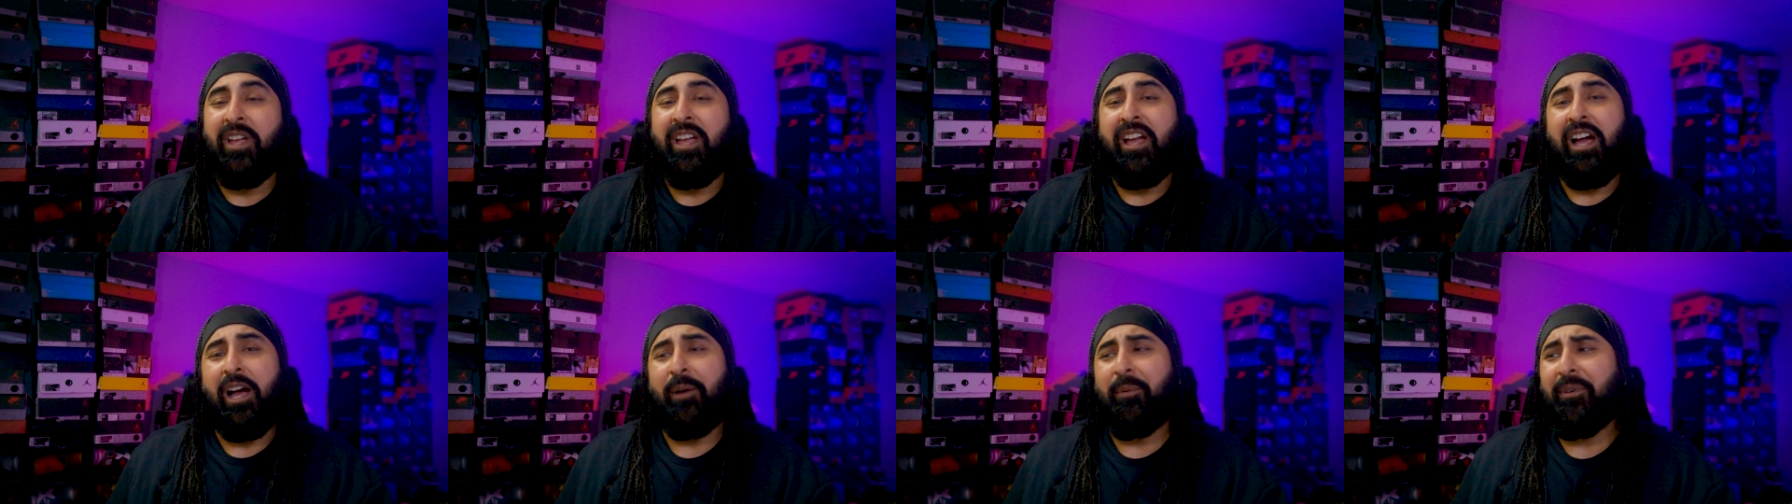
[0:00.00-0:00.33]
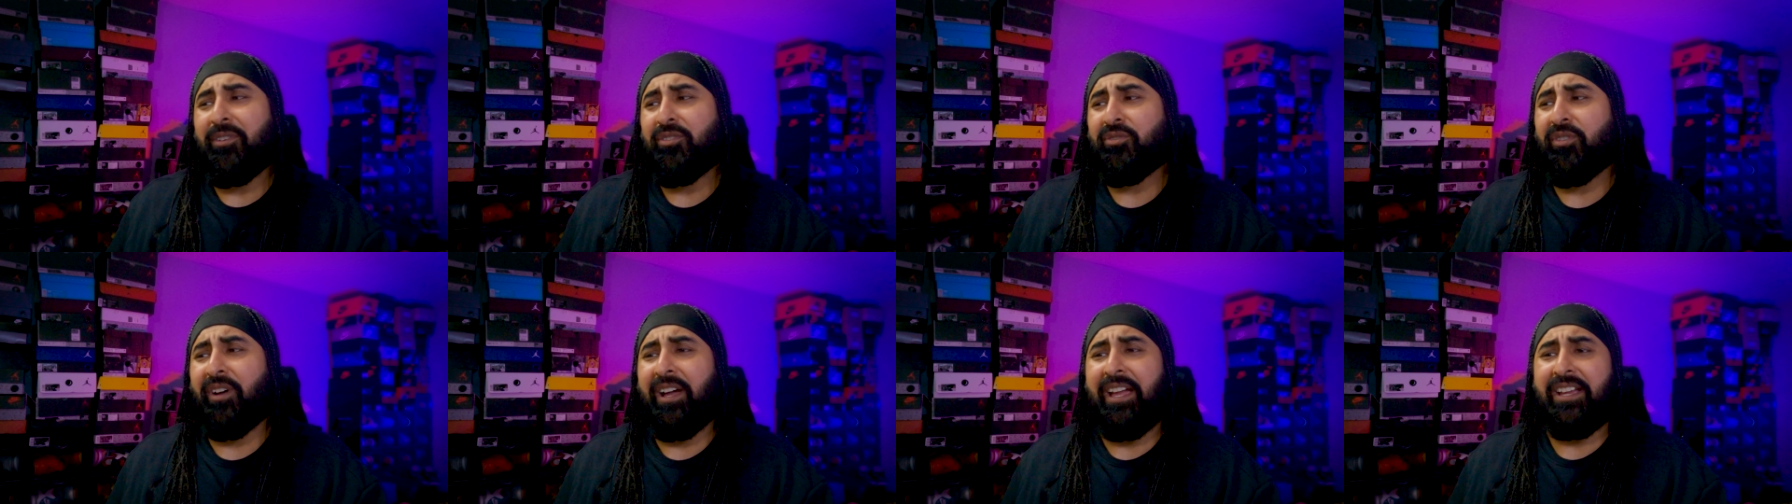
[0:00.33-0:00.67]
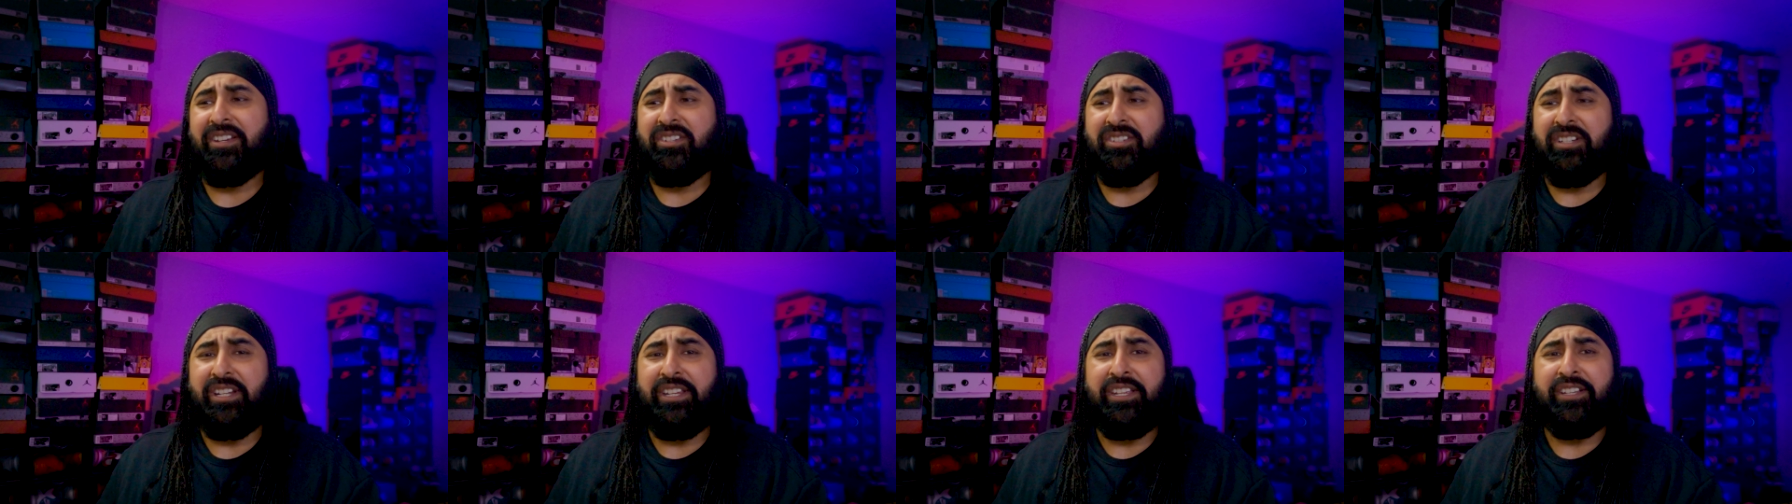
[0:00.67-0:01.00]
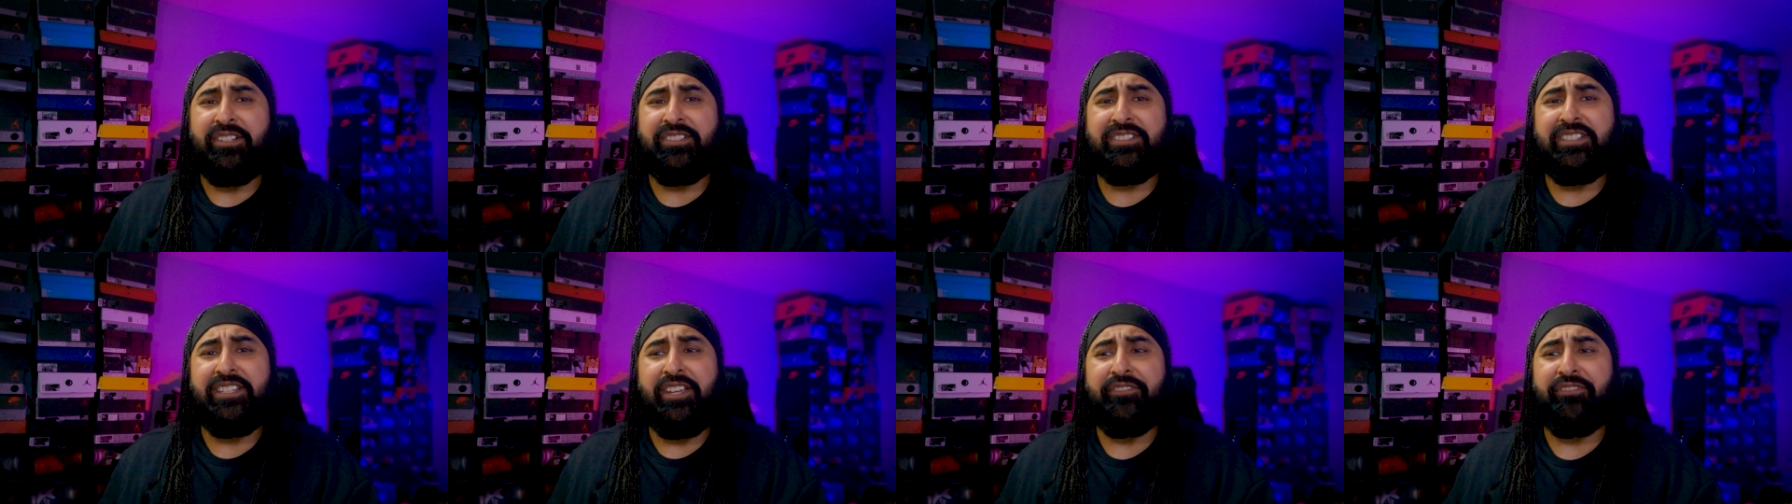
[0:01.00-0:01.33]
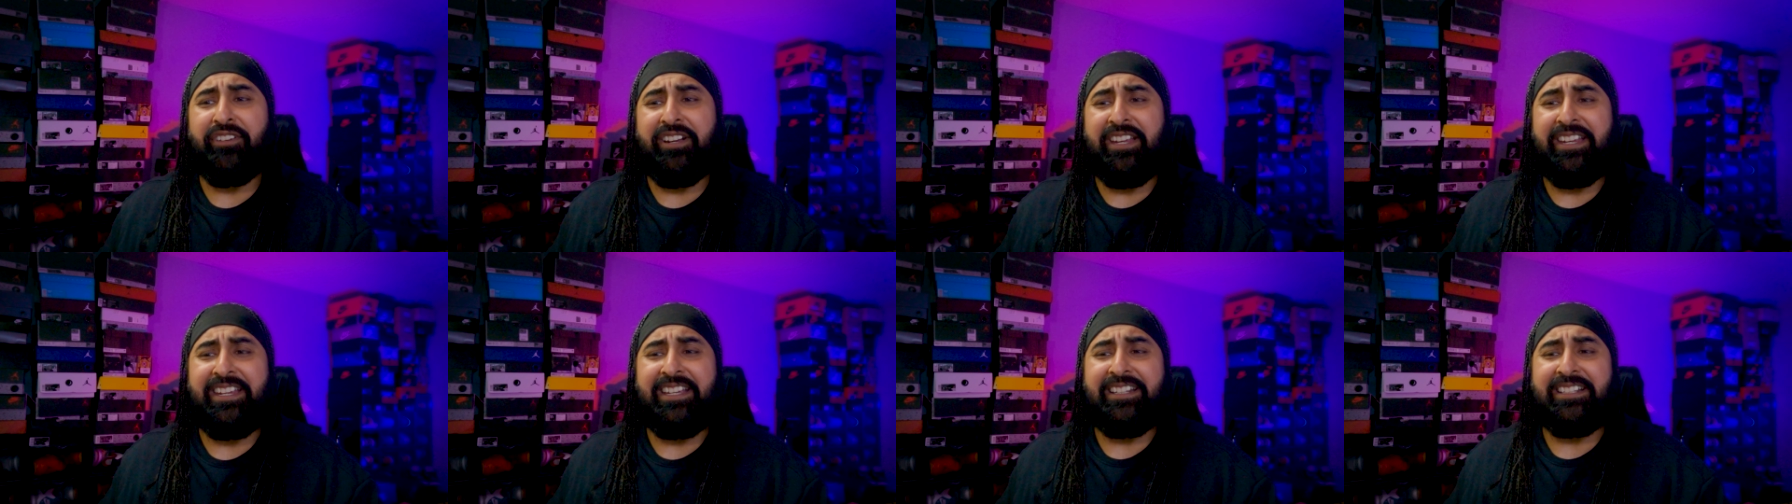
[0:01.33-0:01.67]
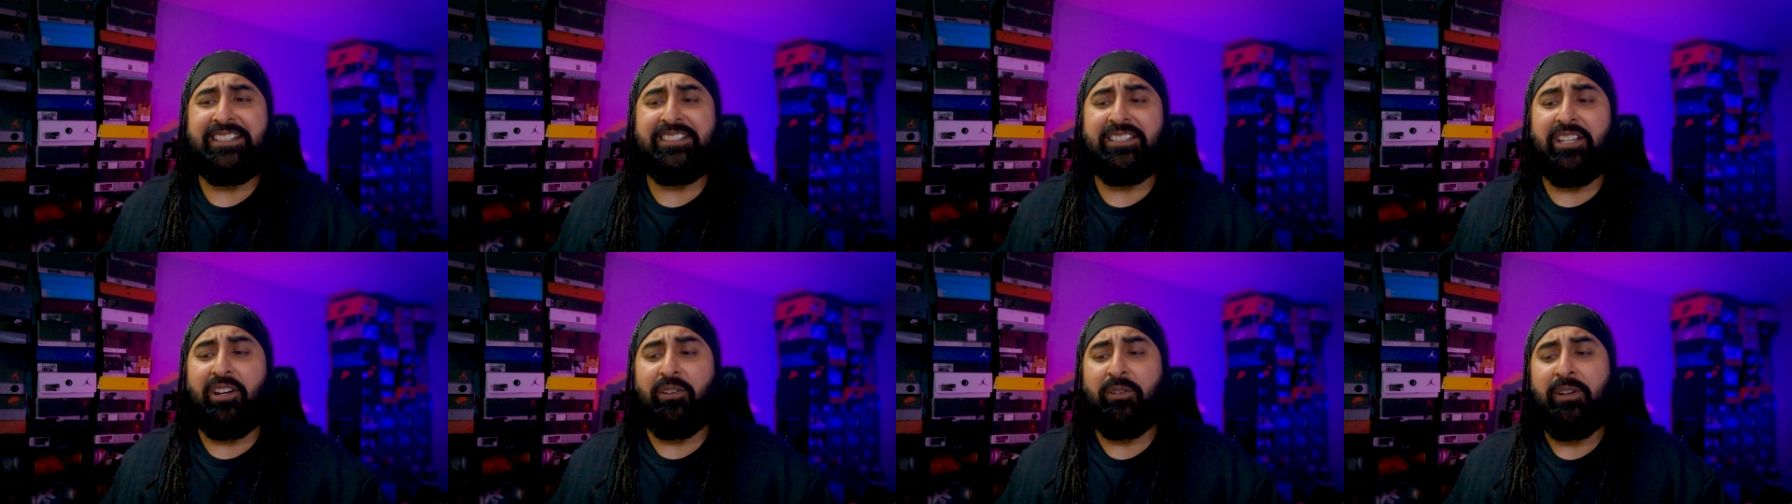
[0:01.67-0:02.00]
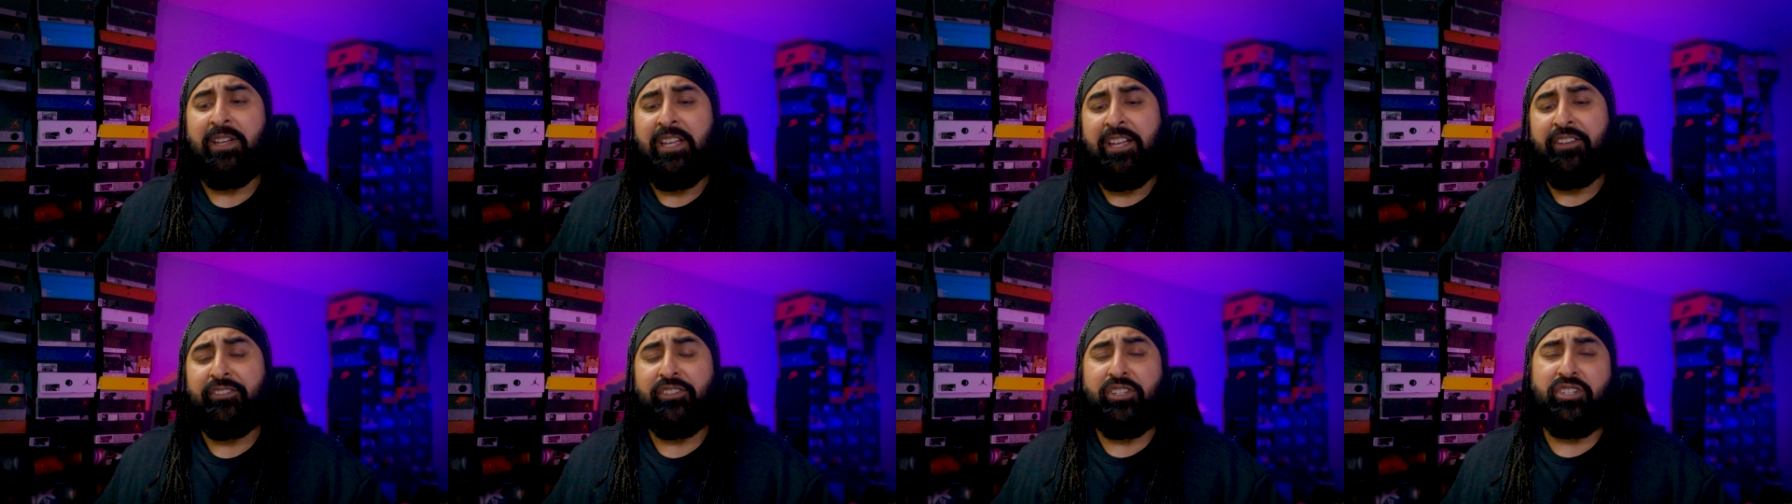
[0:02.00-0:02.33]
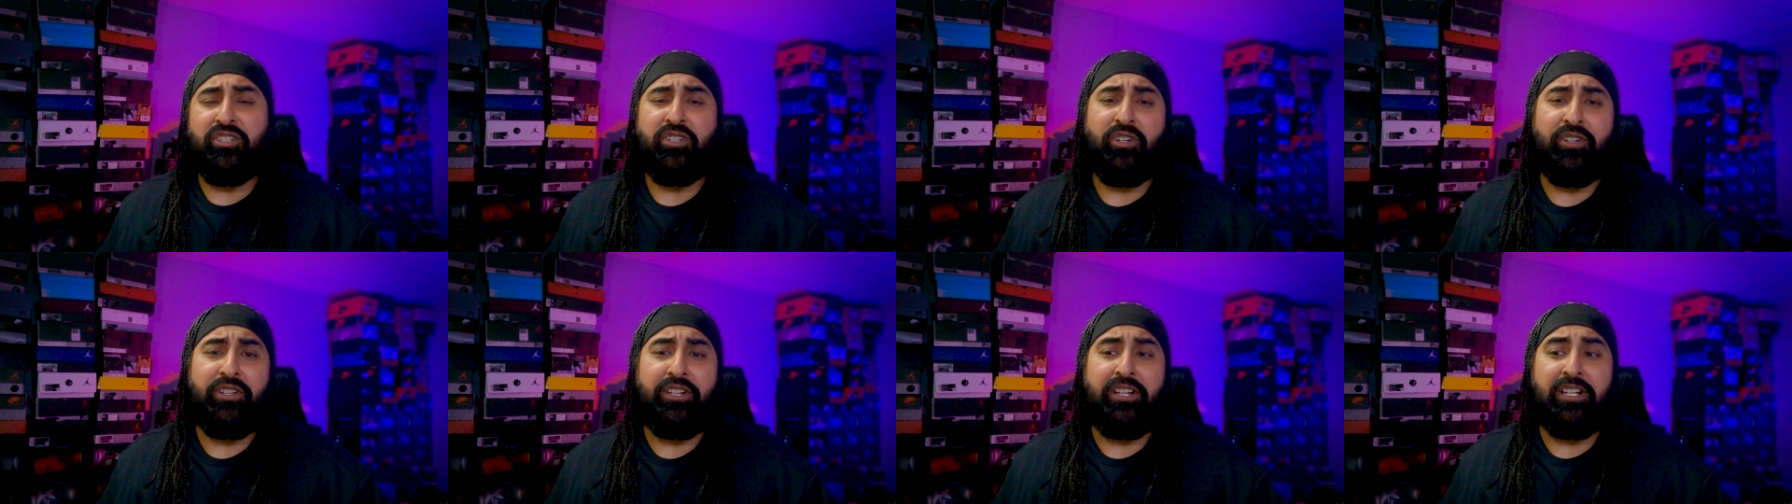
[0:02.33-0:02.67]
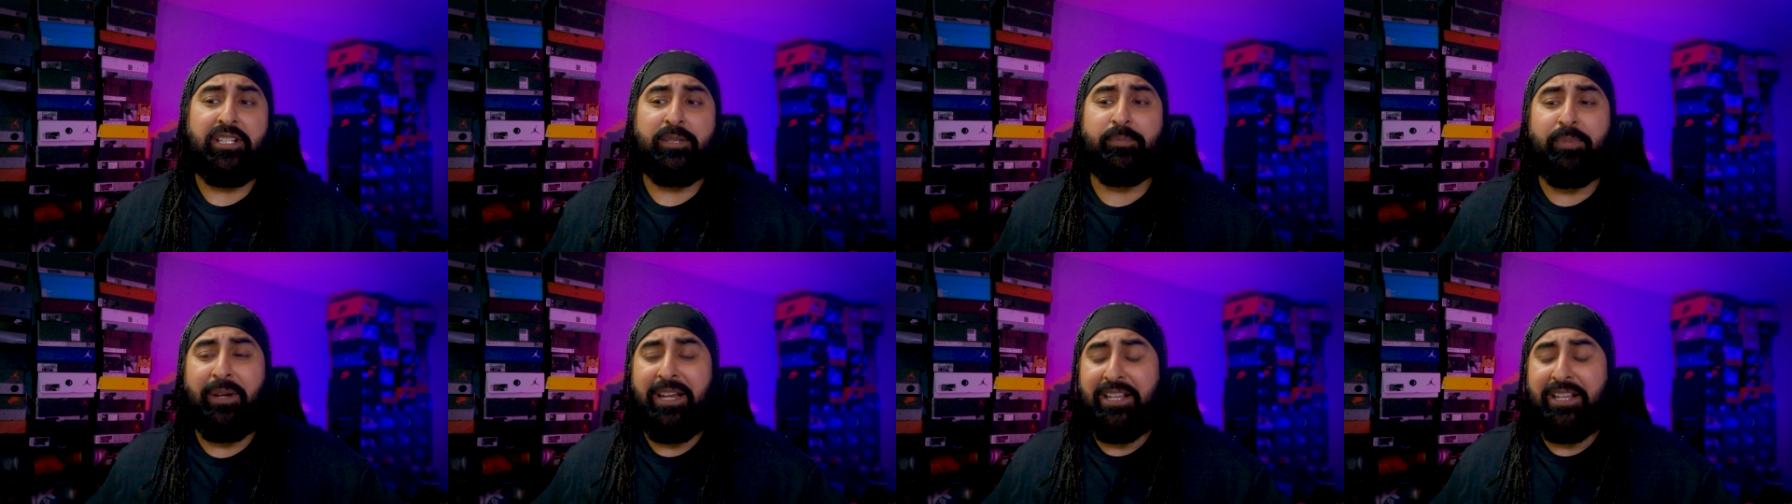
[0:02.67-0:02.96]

I am going to try actually to see if I can get this out to show you guys.